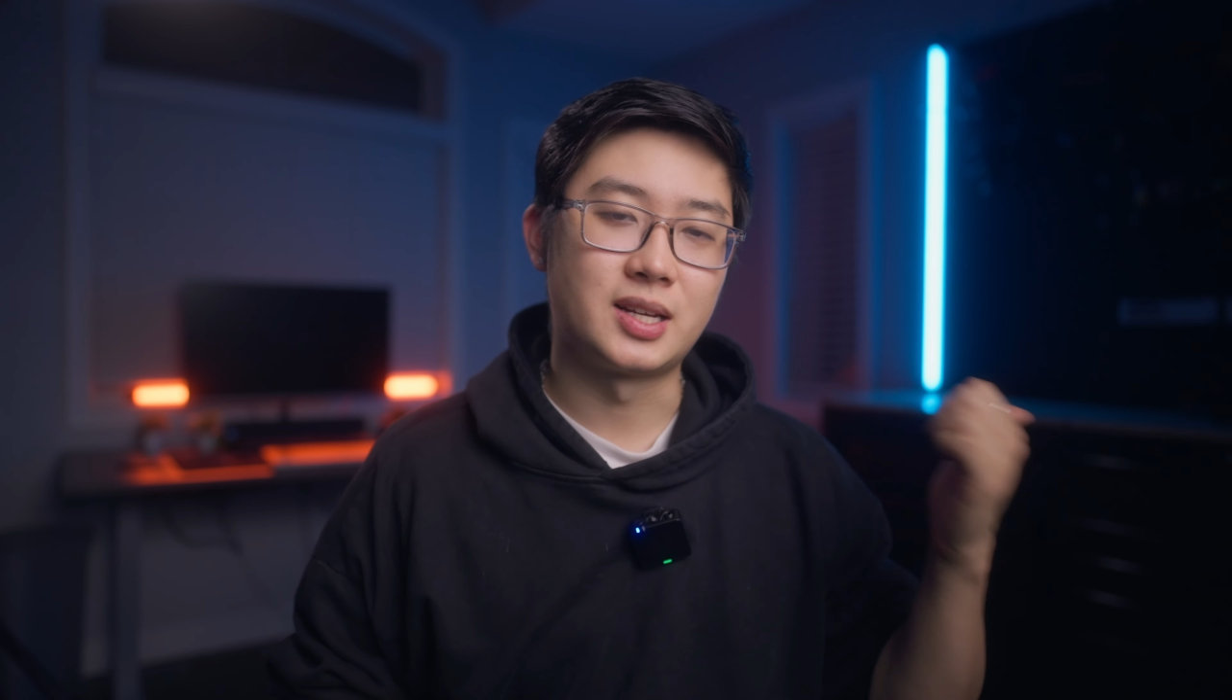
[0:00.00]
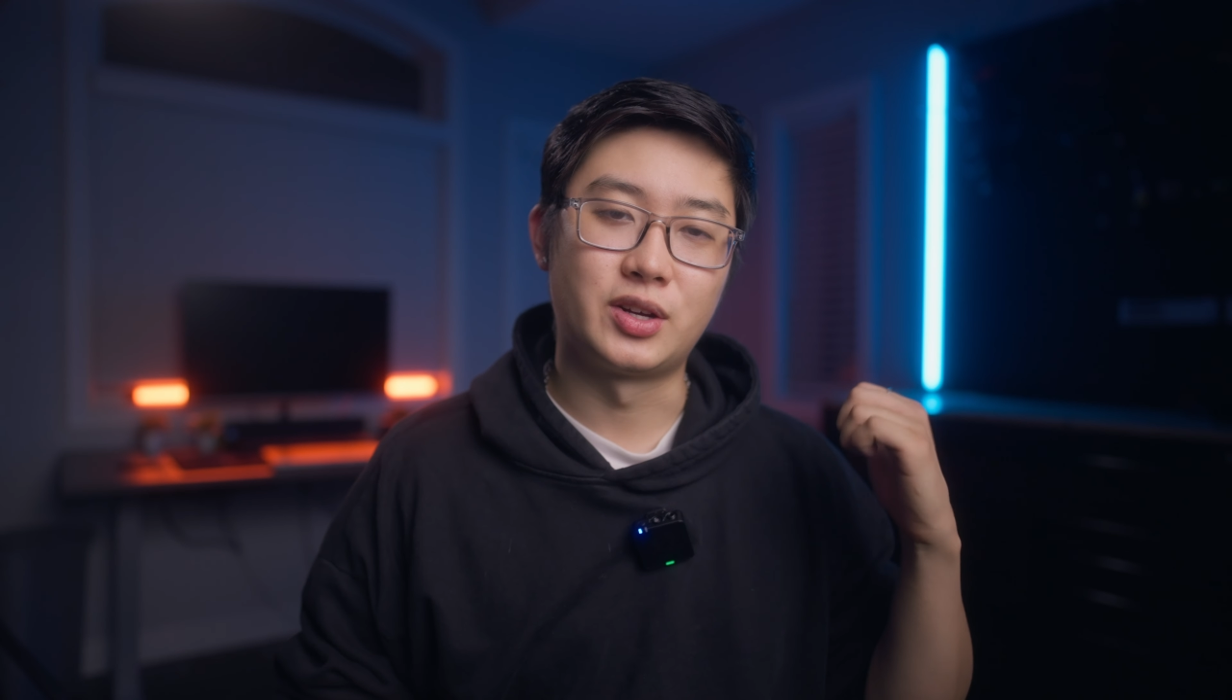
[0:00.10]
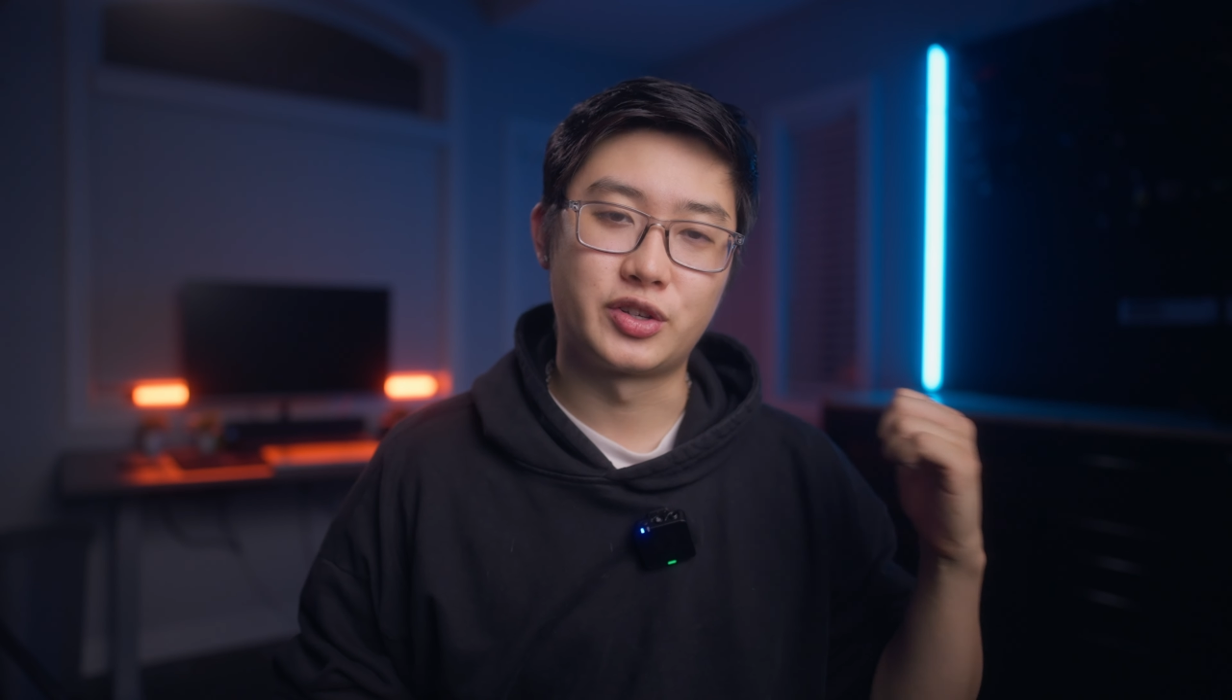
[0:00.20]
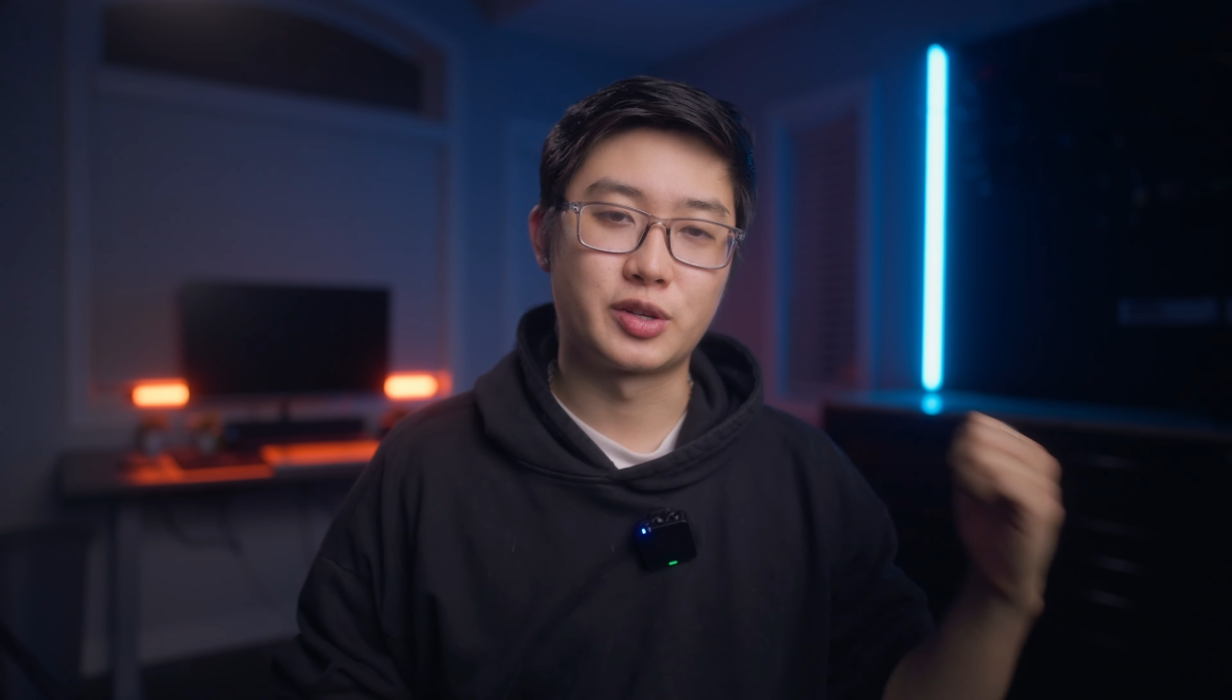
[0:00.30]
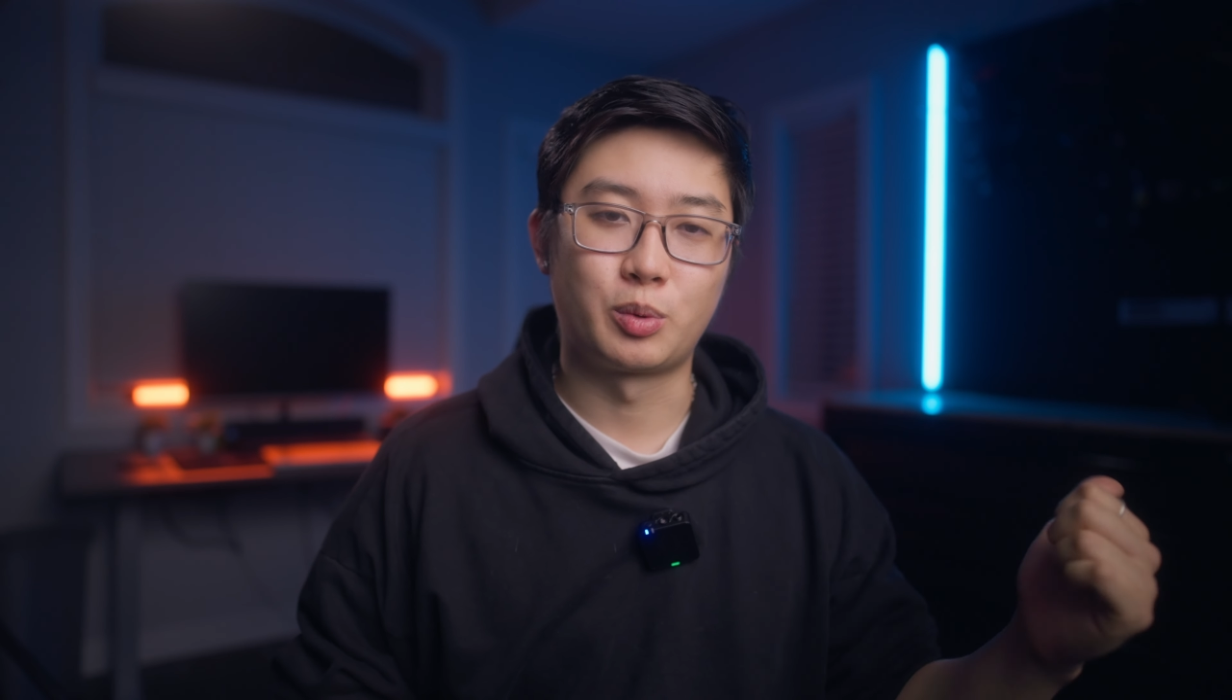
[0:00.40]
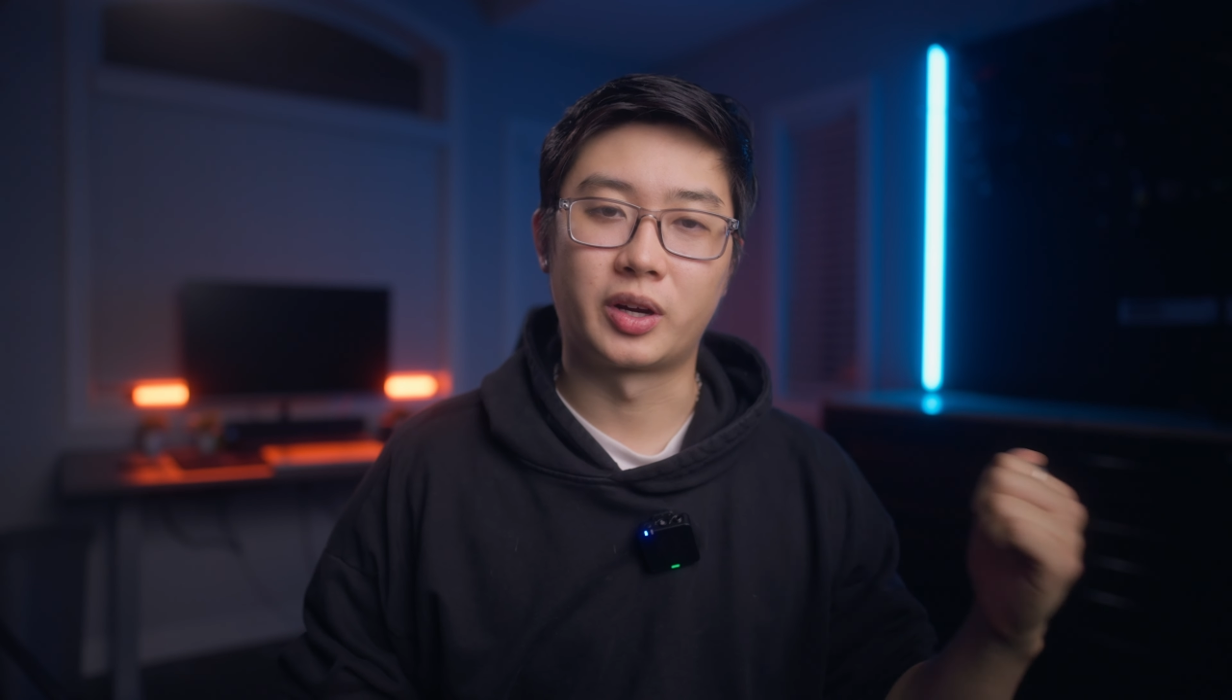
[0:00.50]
I was just